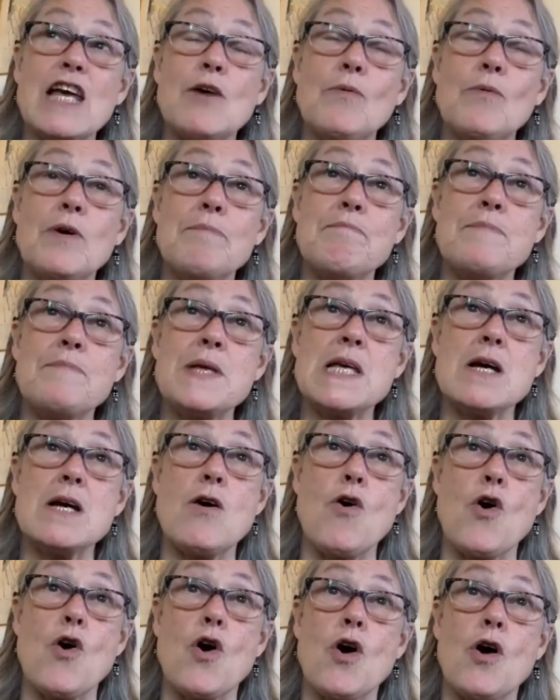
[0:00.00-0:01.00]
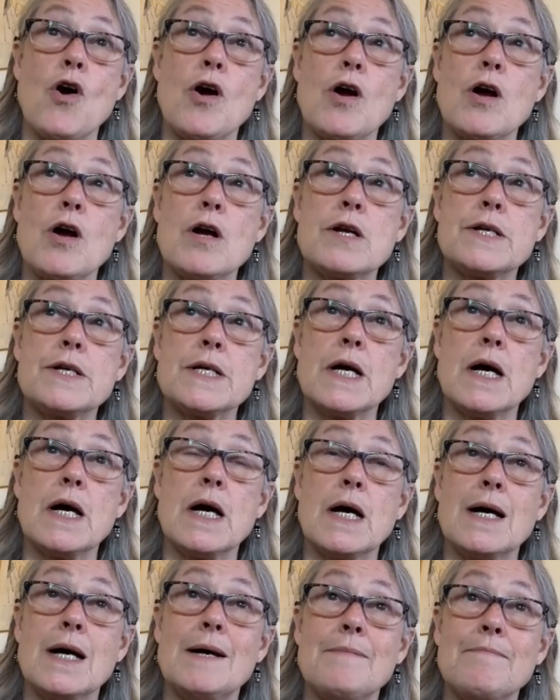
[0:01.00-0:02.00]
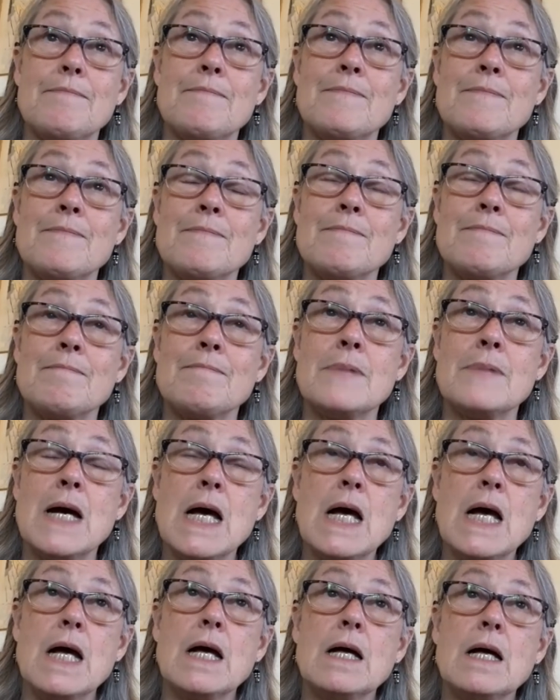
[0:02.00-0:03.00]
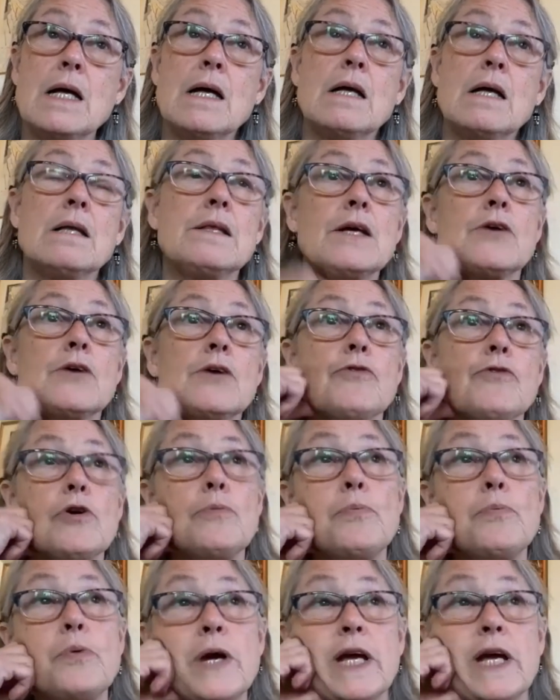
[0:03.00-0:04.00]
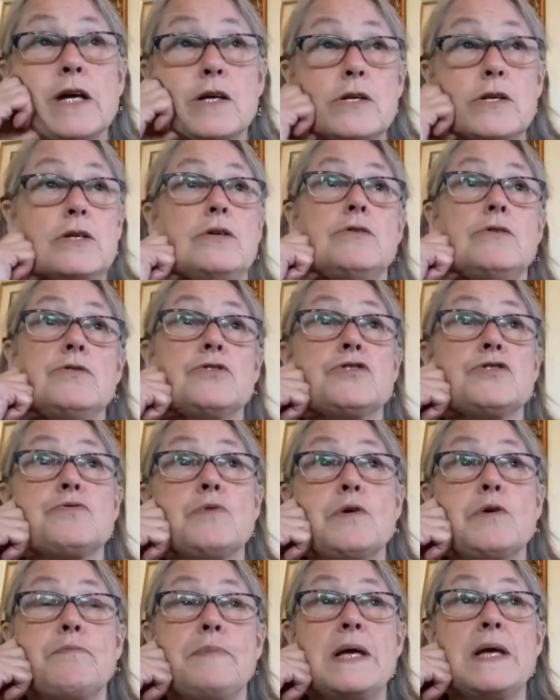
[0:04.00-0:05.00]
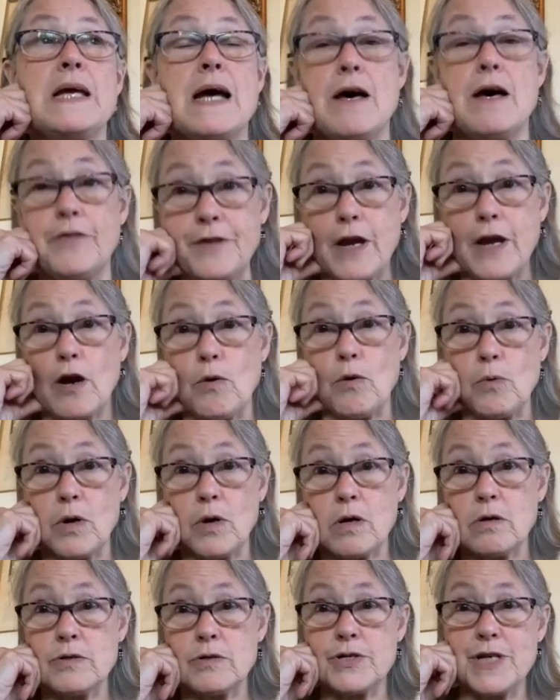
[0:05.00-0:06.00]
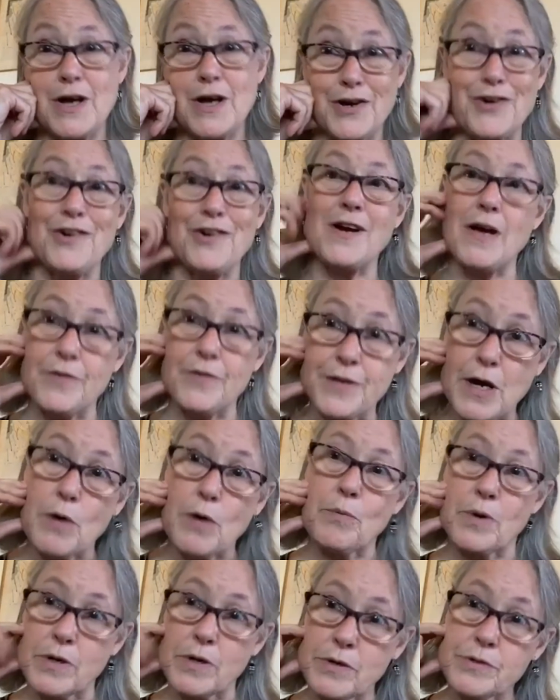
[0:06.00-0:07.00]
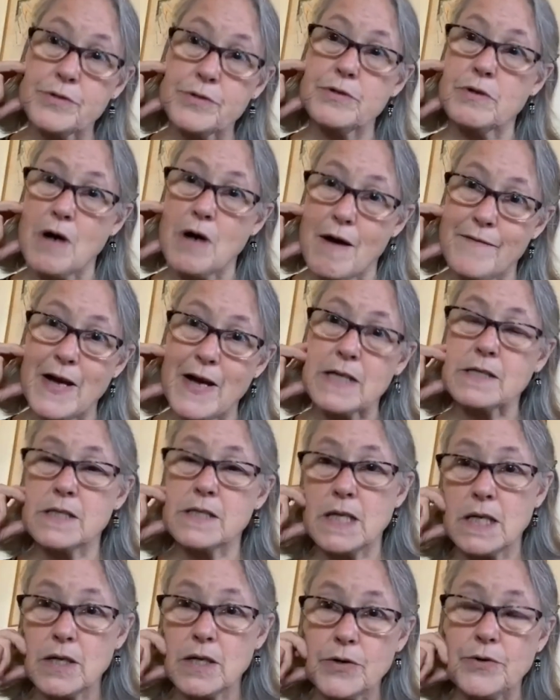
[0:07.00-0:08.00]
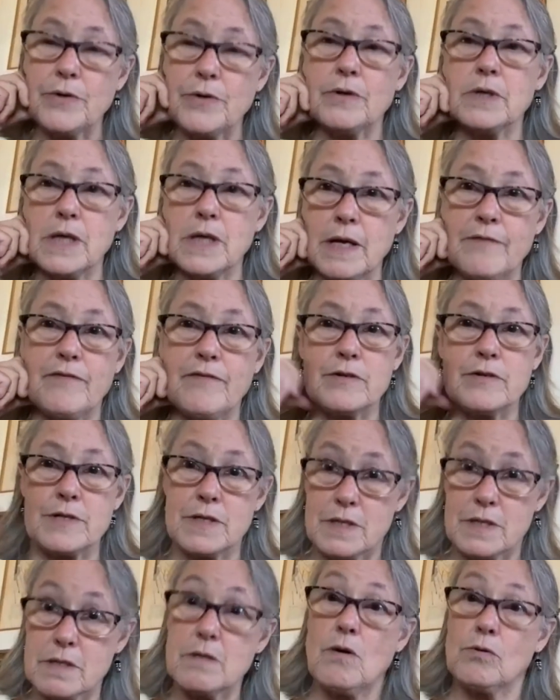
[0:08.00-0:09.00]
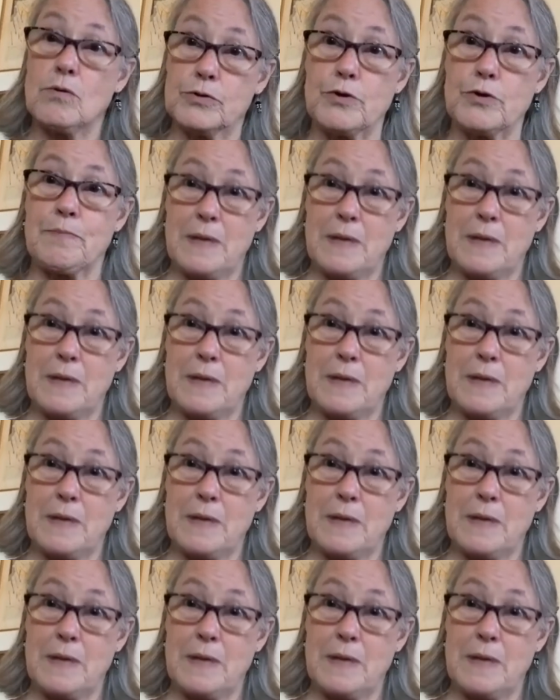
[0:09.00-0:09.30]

it would be hard. The group we could use would be healthcare workers, younger healthcare workers who got vaccinated early versus older